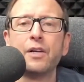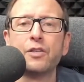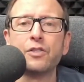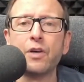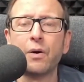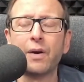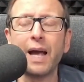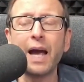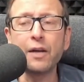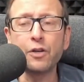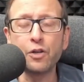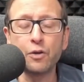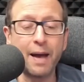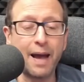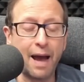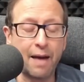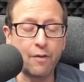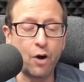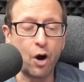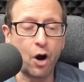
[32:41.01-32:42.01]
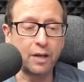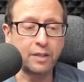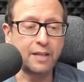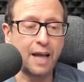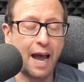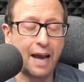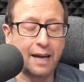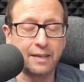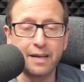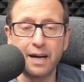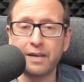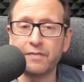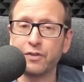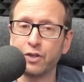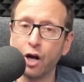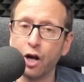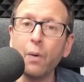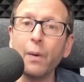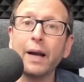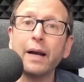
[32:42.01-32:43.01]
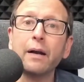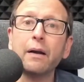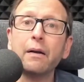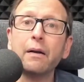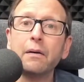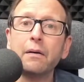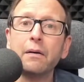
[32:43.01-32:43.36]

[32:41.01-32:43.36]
So again, you may have a heart attack and not even know it.